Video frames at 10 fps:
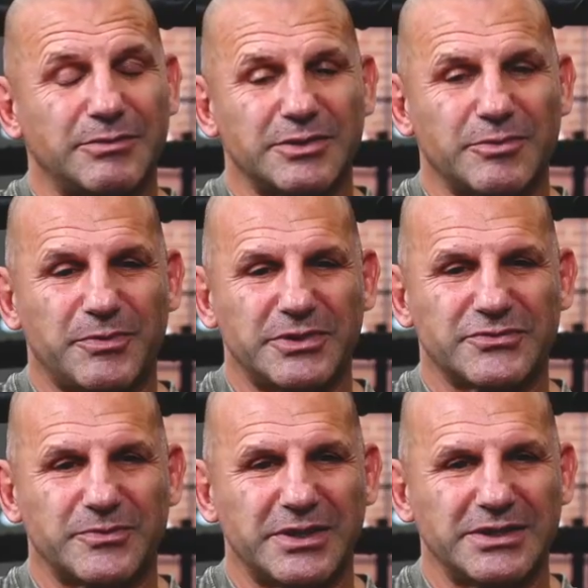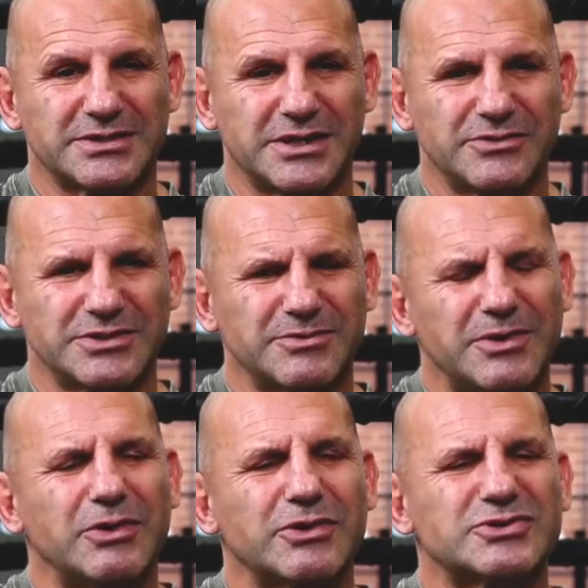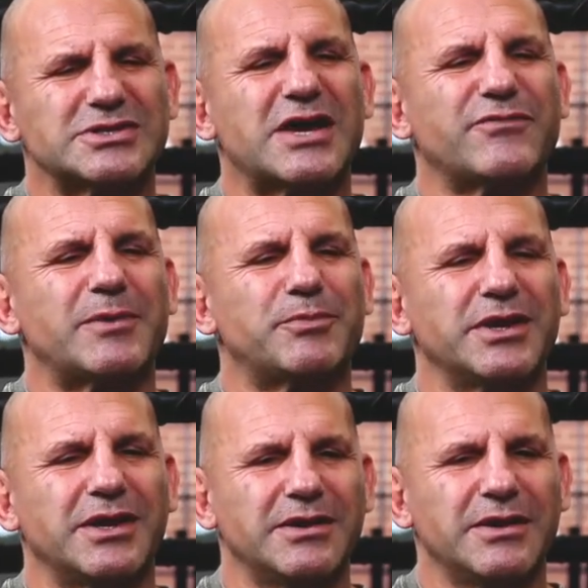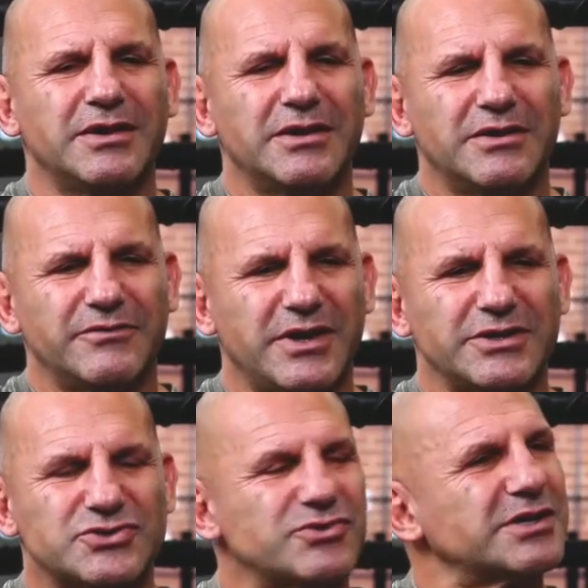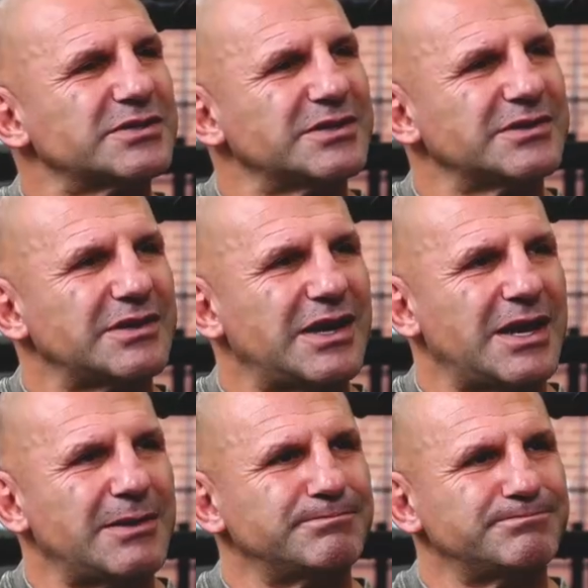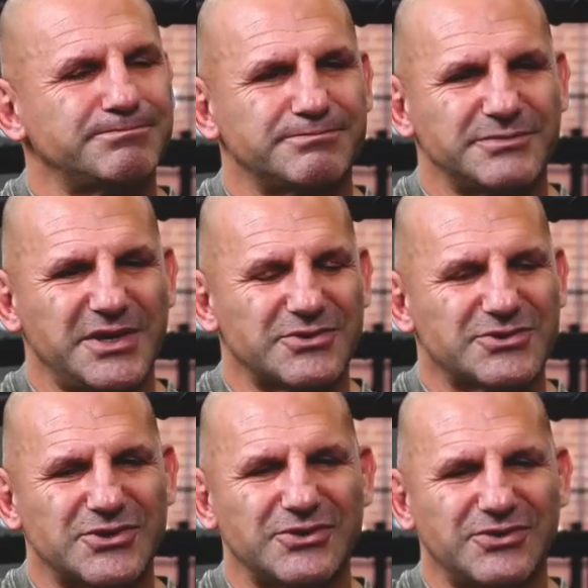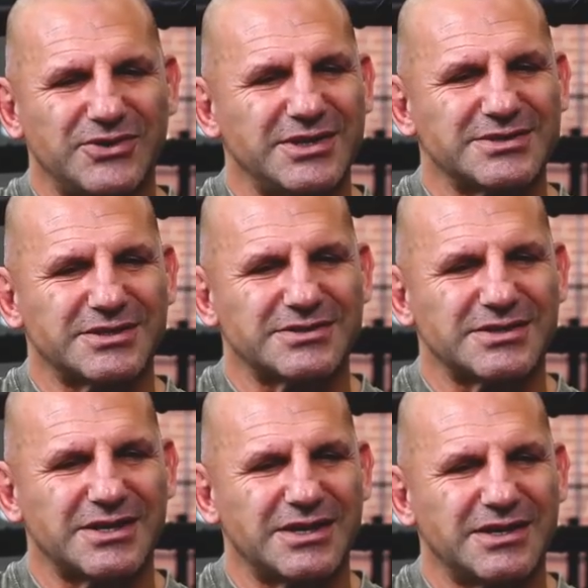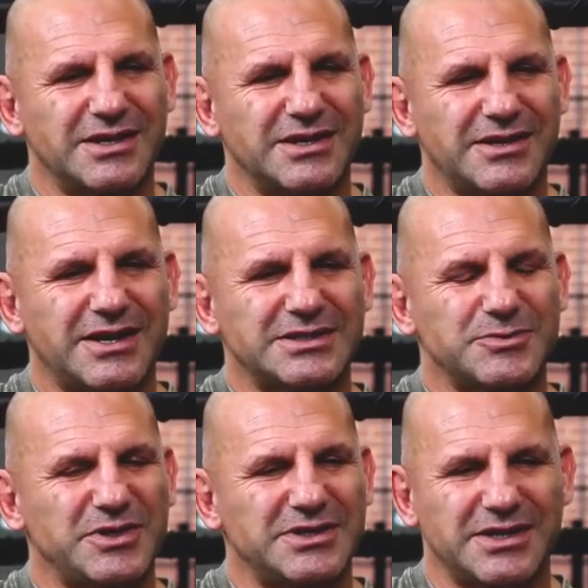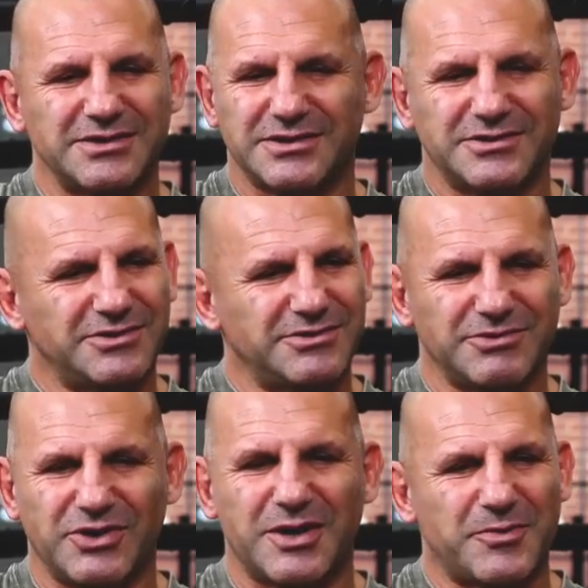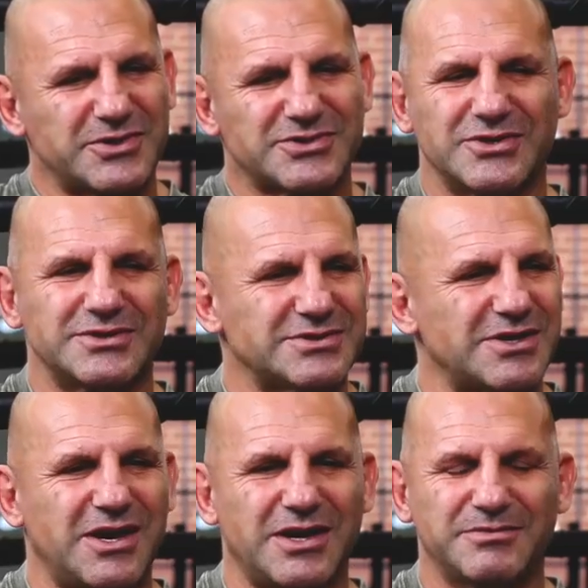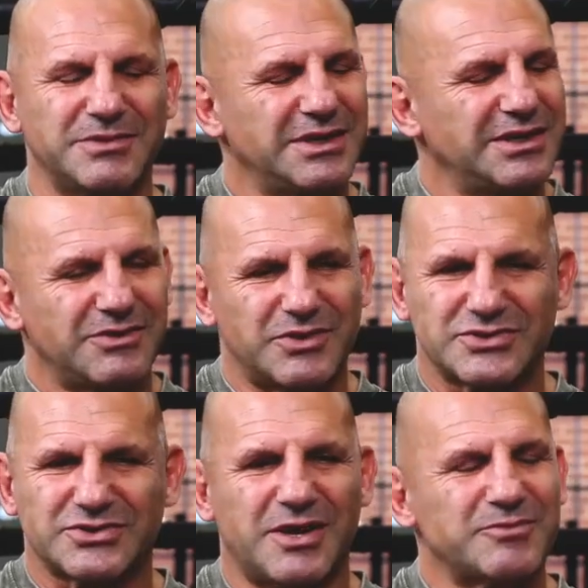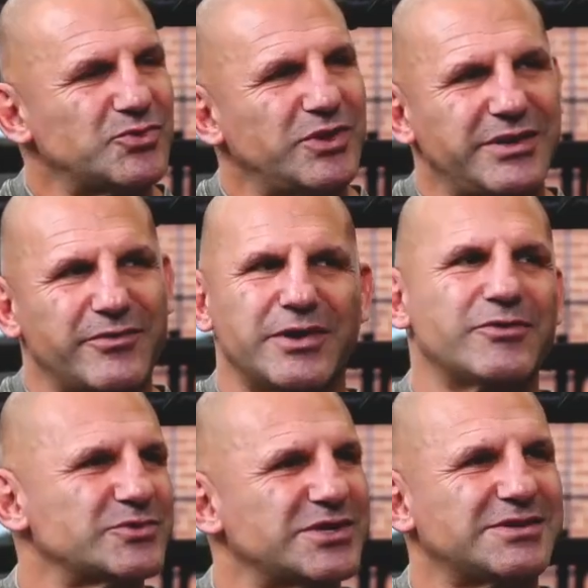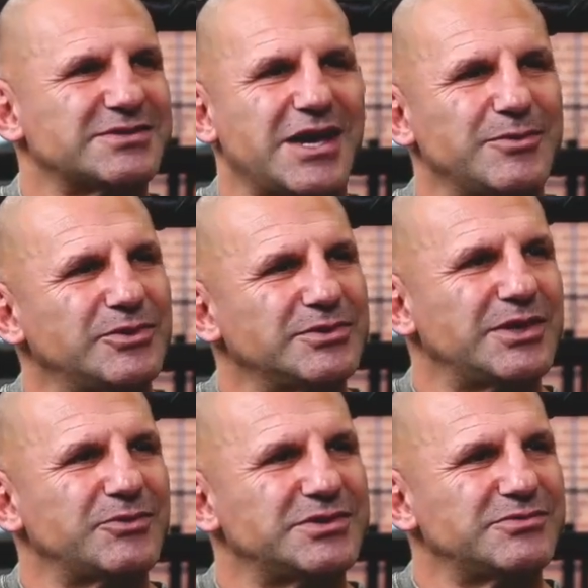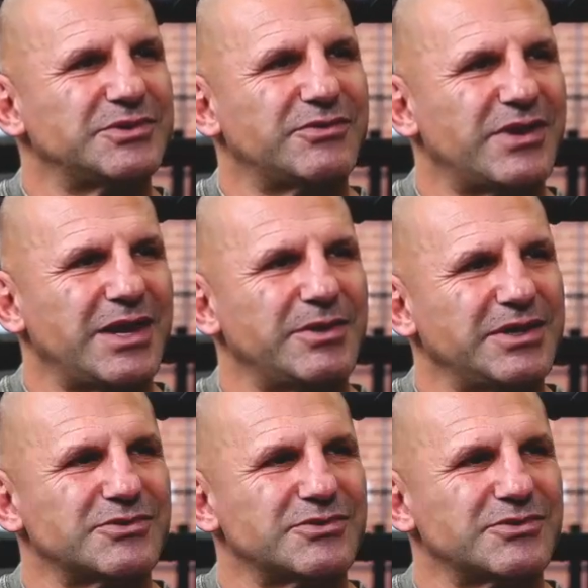Both of my parents from Italy. So it was a tough upbringing, fairly strict. There's certain things that had to be done. You got up at a certain time. When it was time to eat, everyone was at the table with the family.